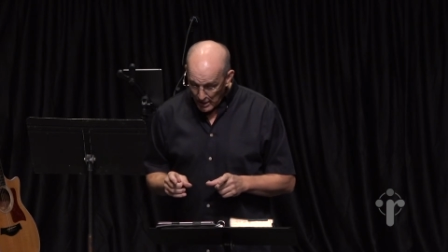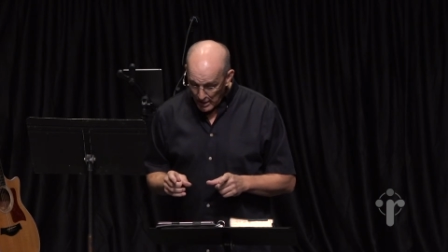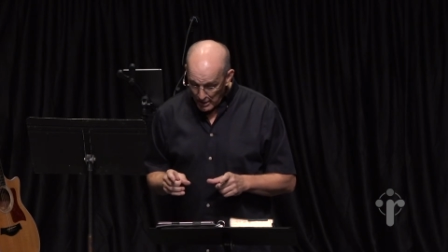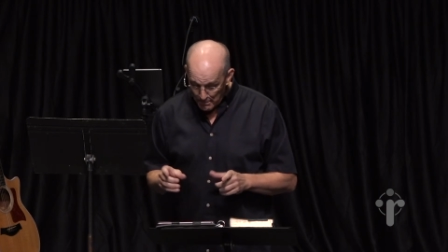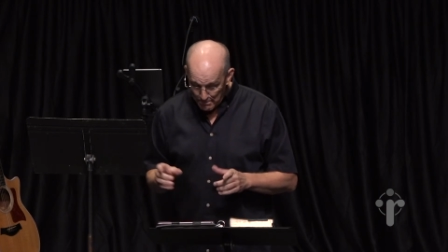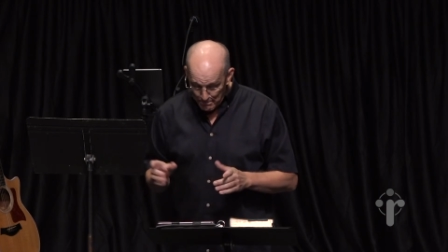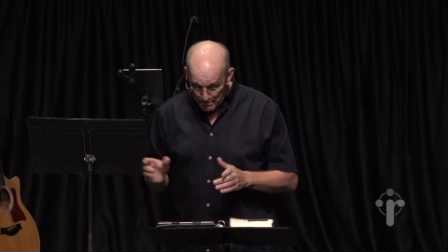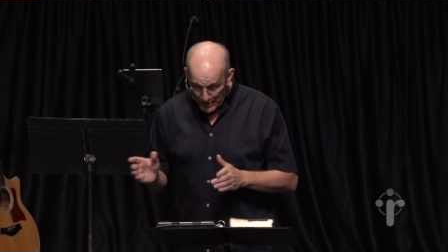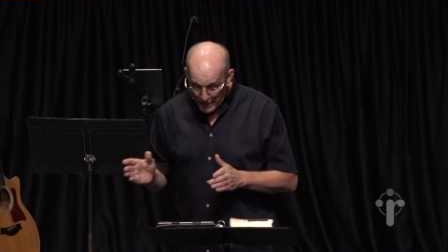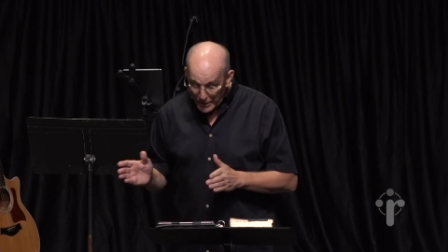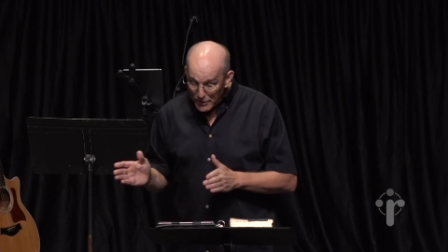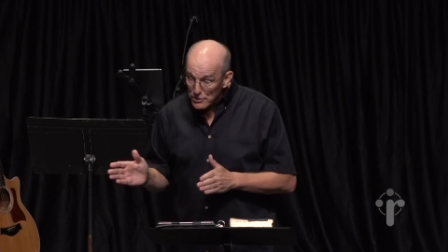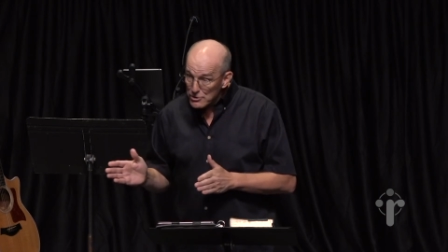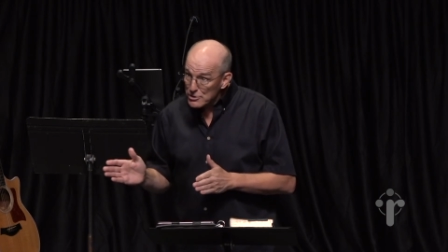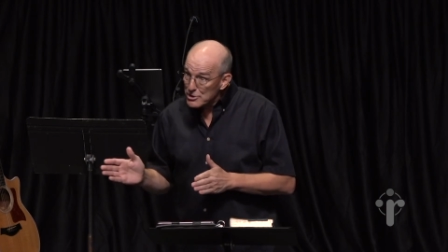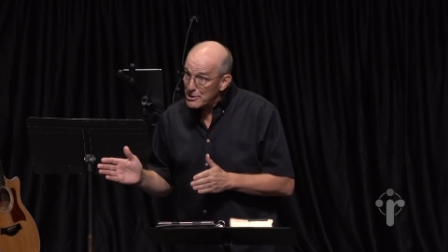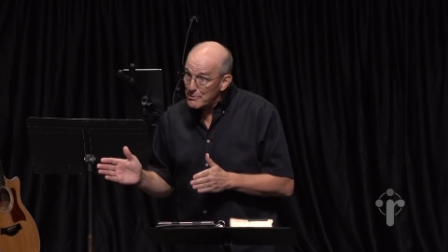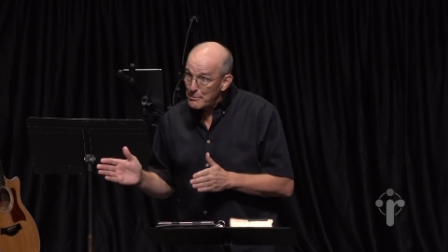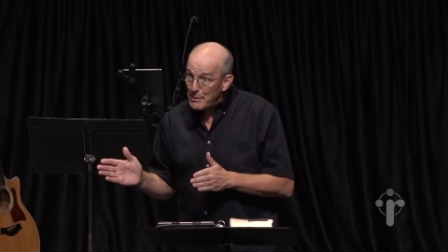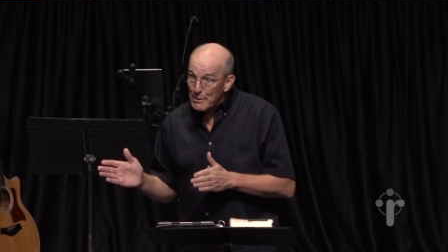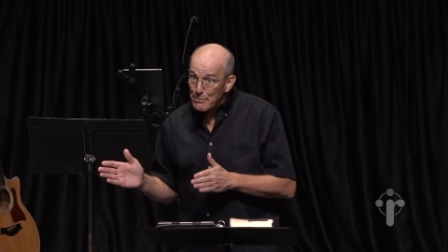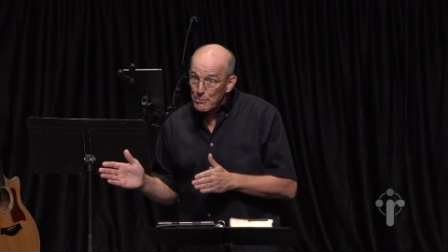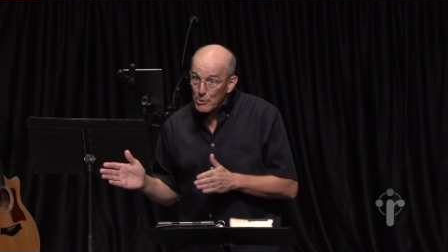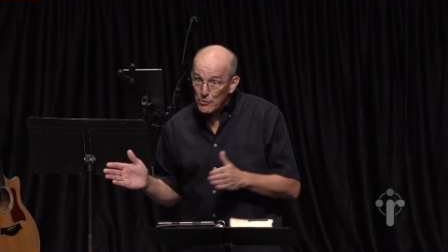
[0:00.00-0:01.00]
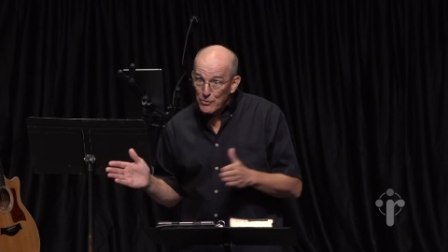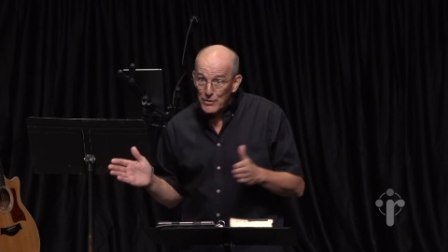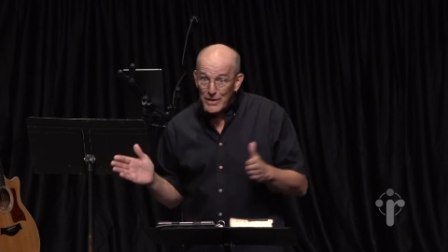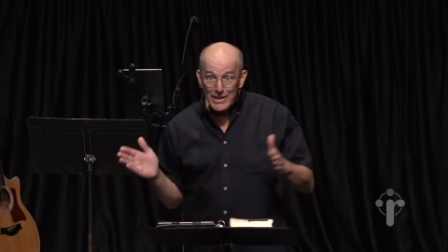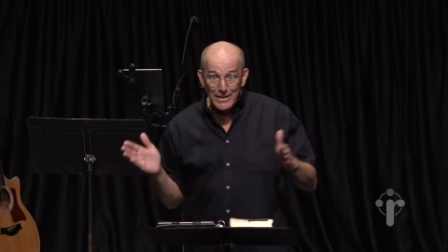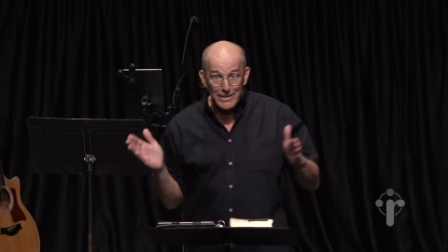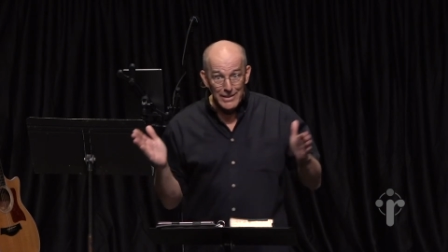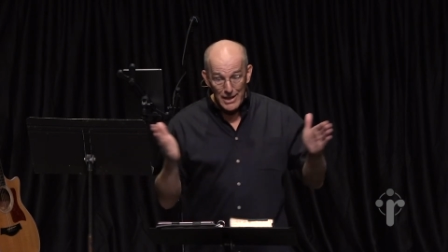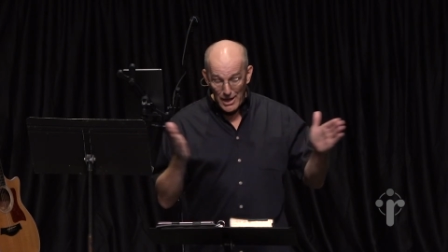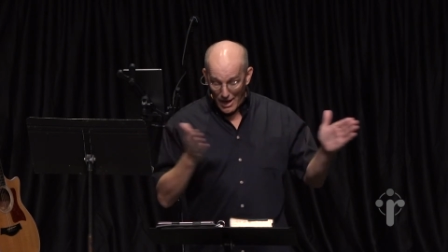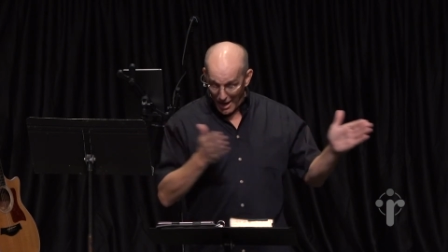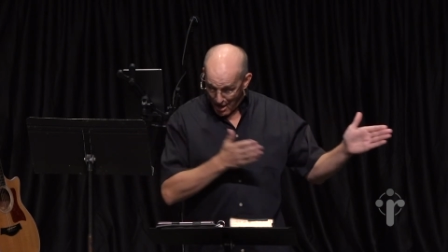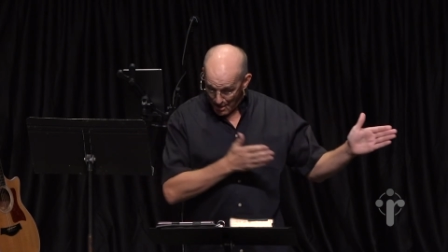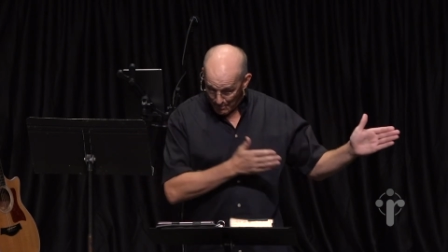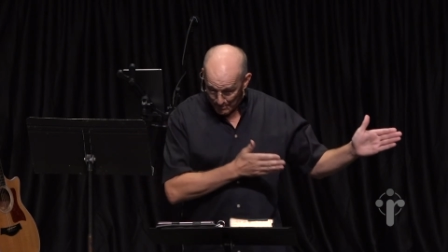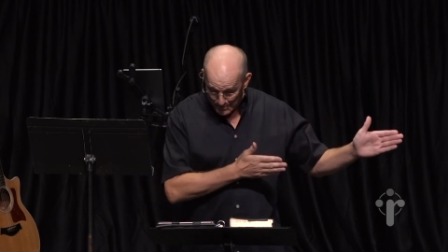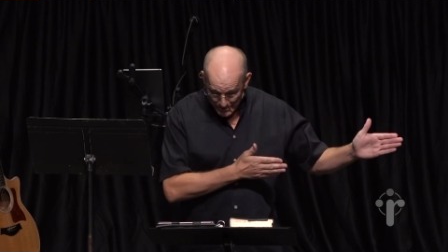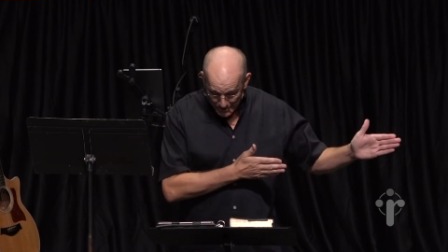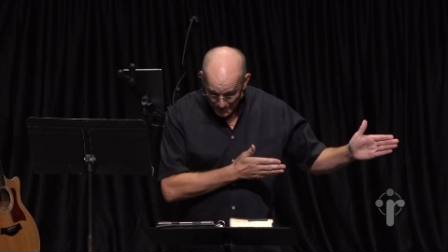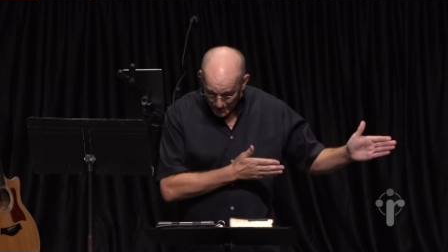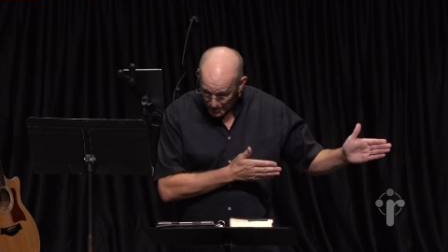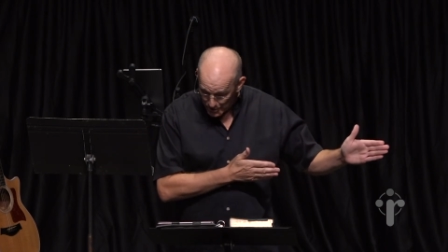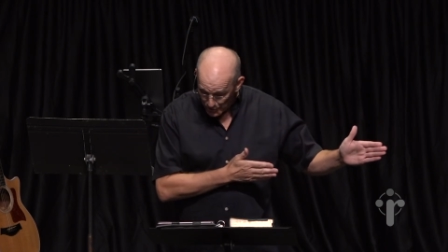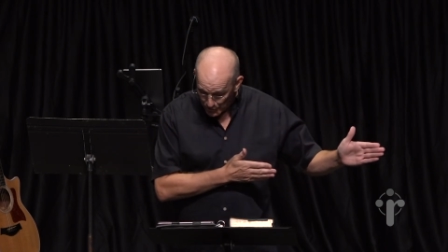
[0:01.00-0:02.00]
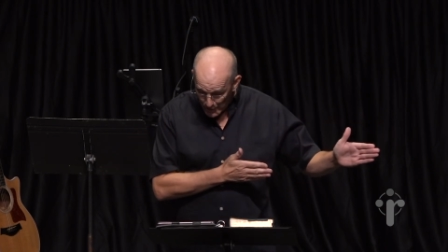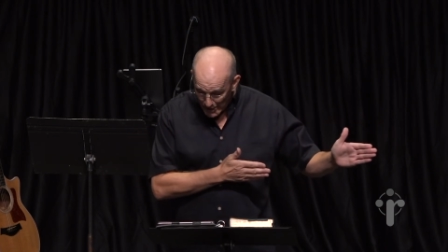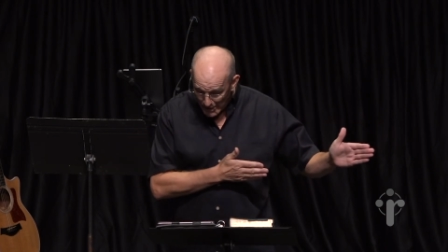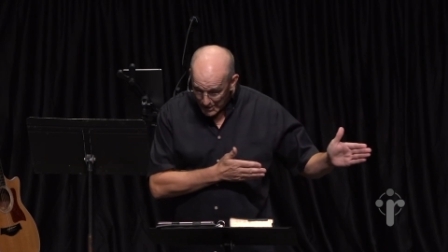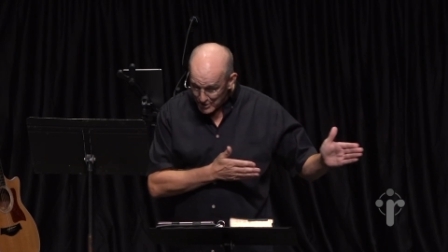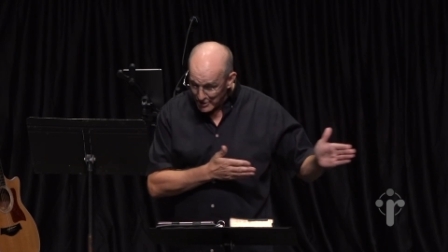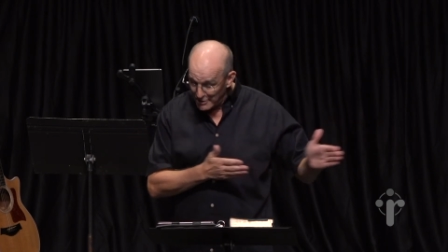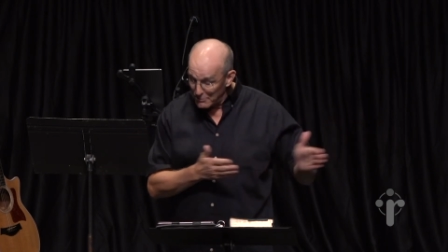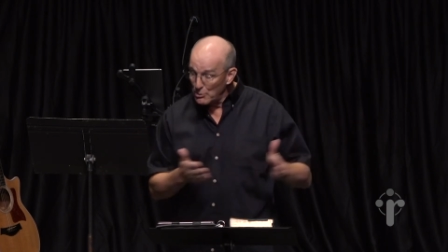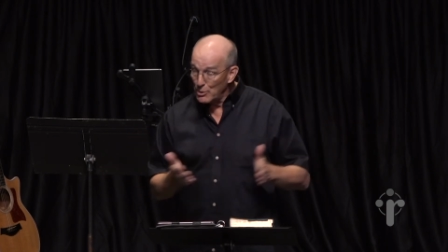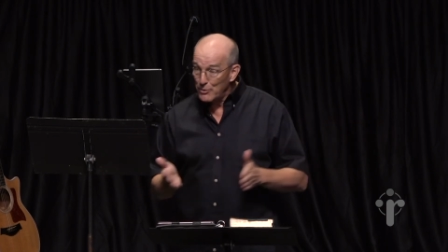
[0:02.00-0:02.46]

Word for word: appears to be moving in the opposite direction,